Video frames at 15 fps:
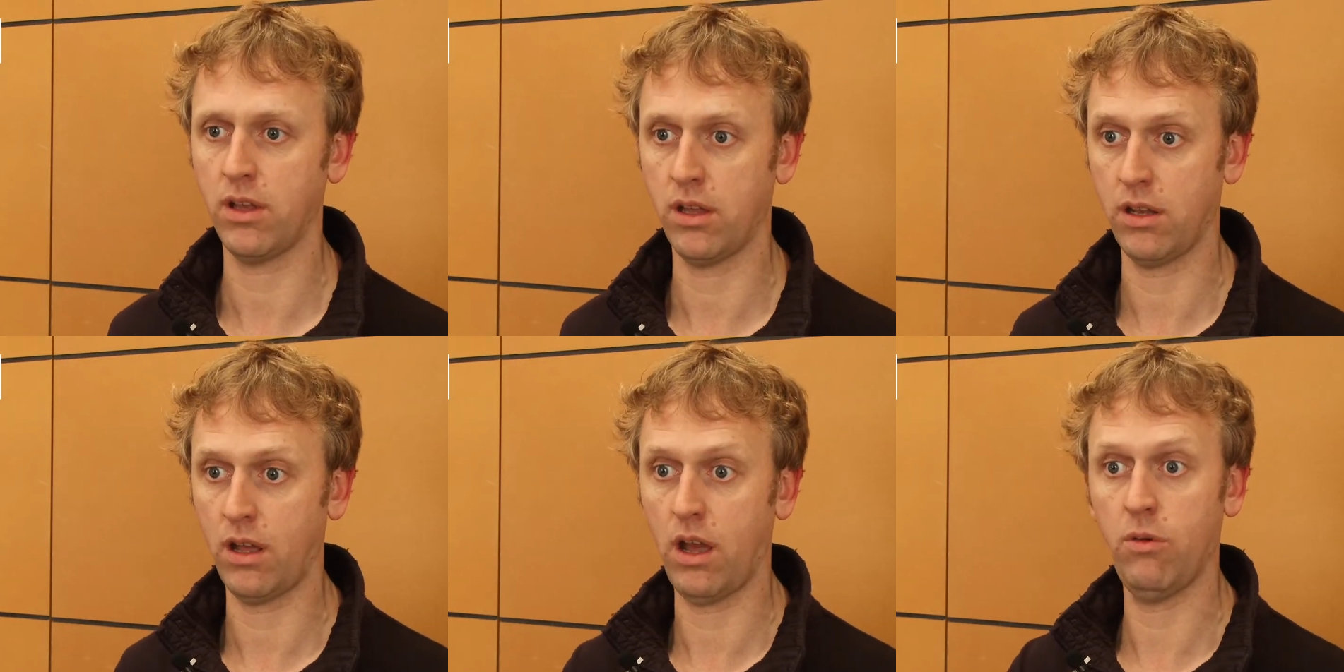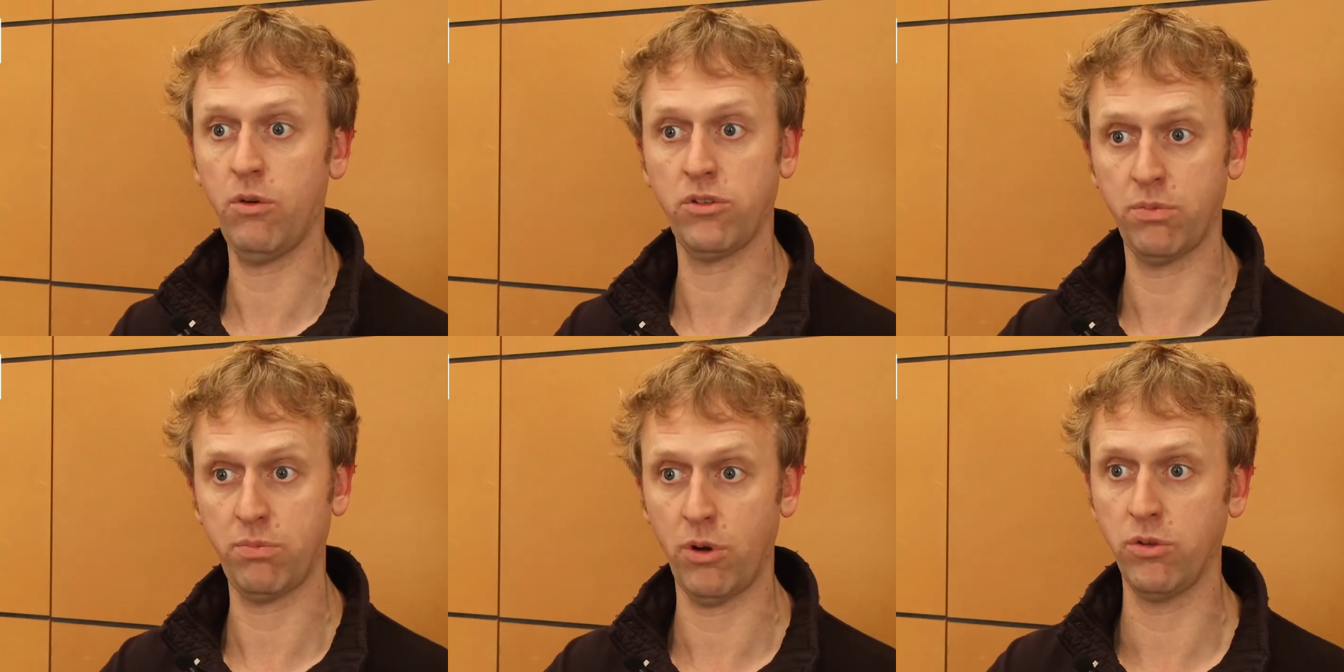and I
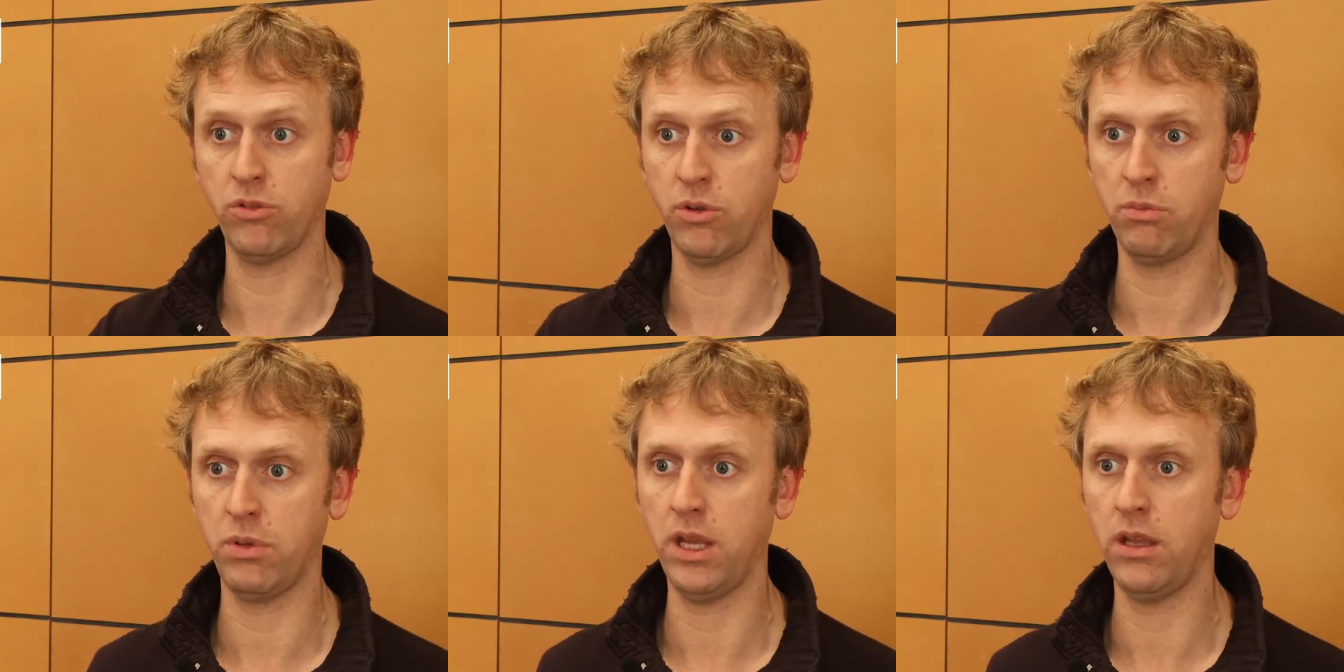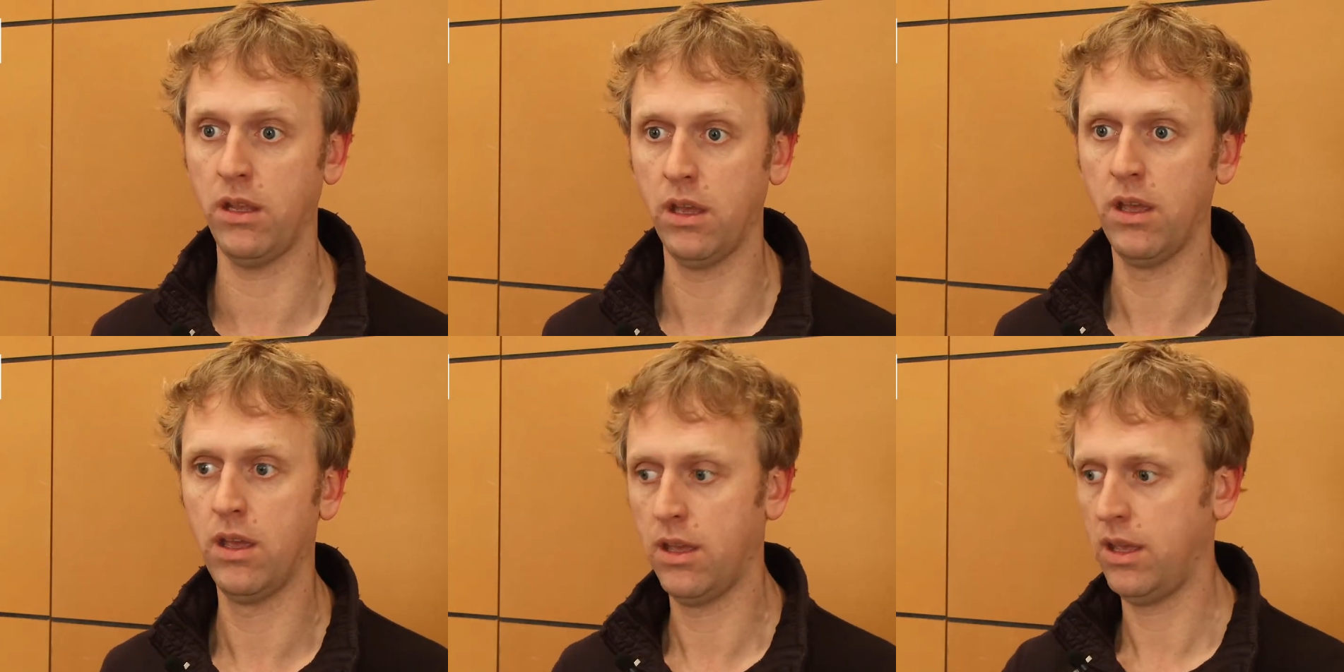was supposed to be
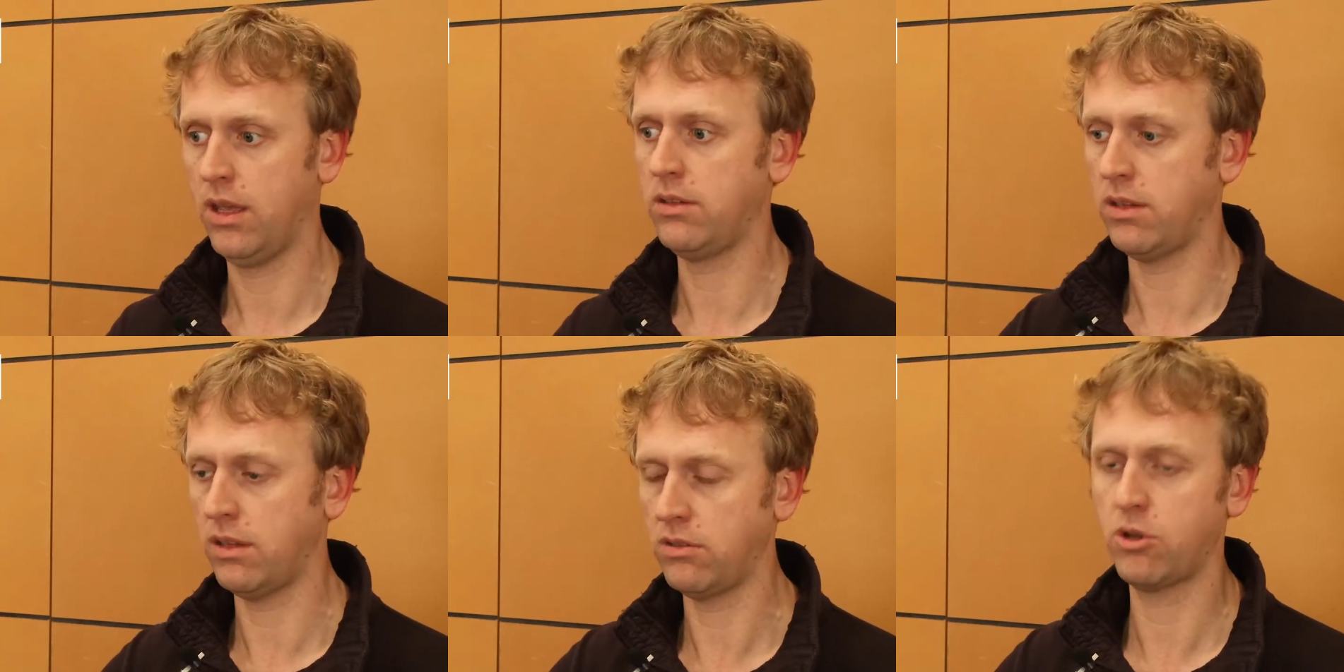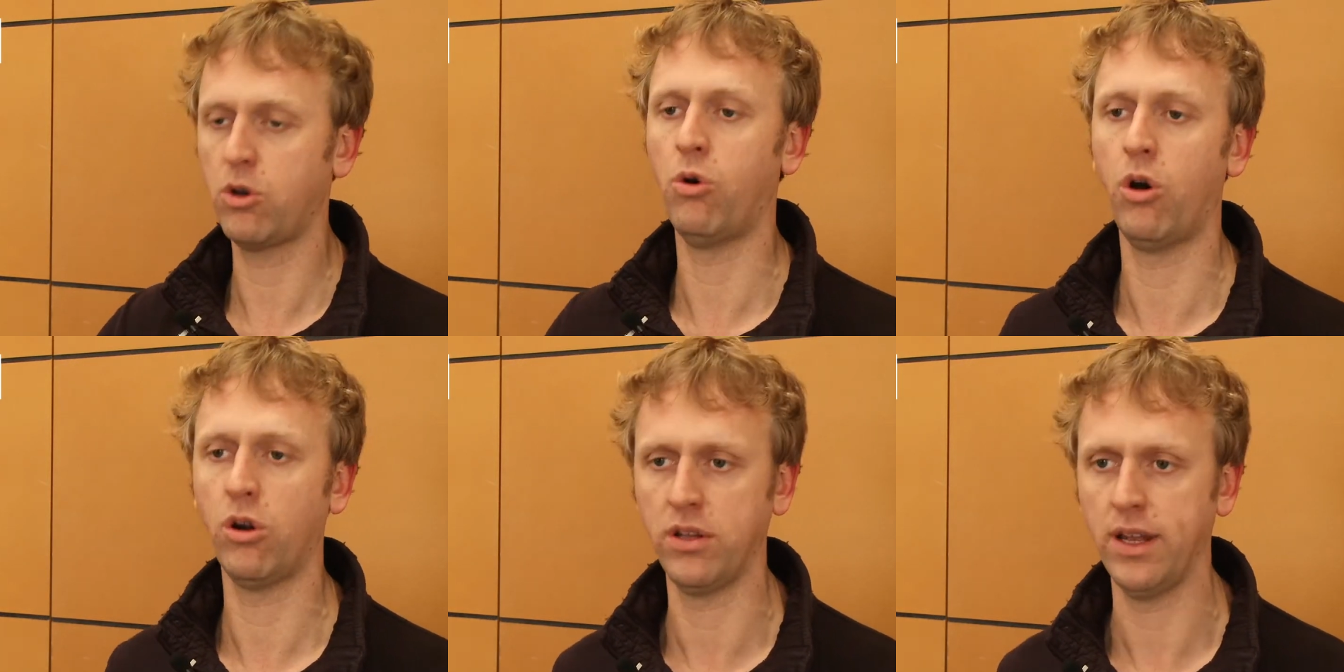his
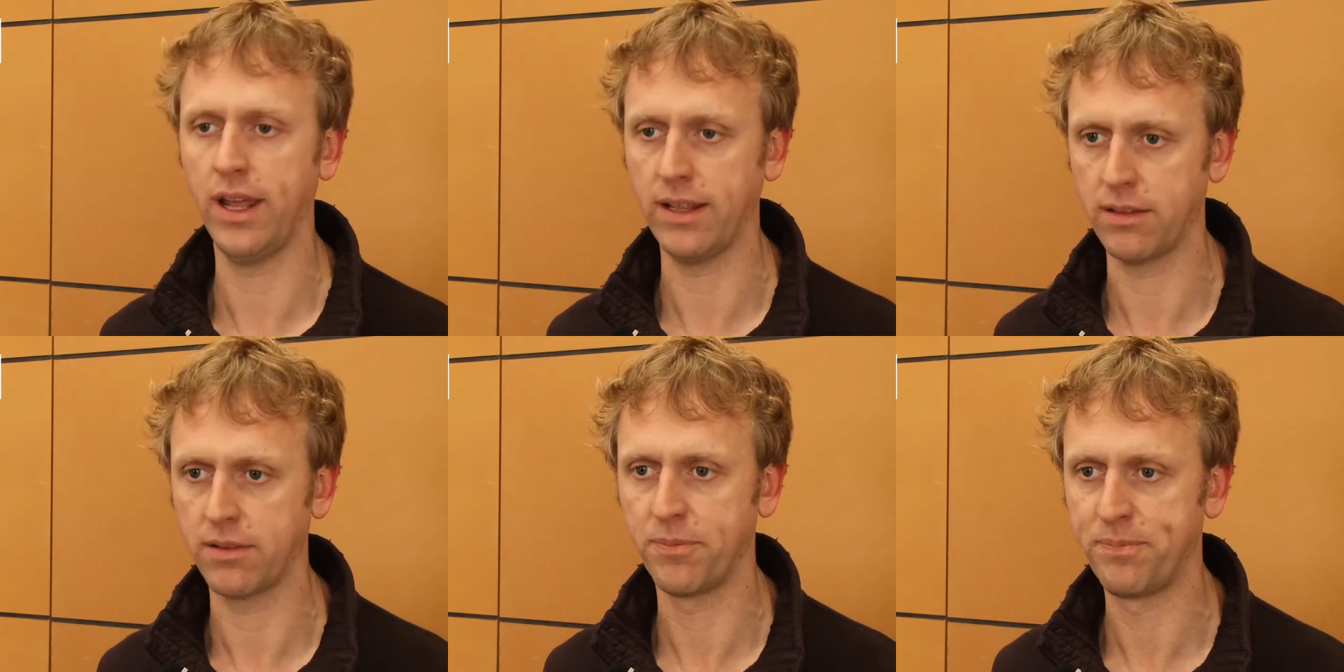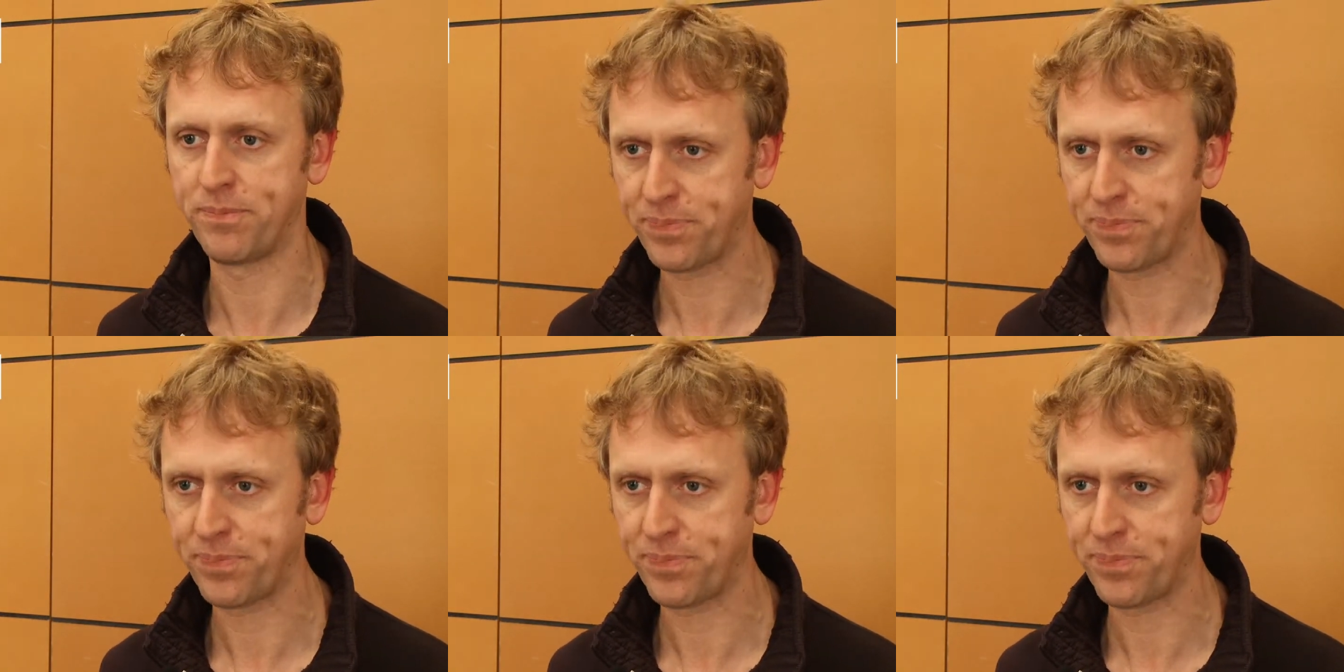coordinator.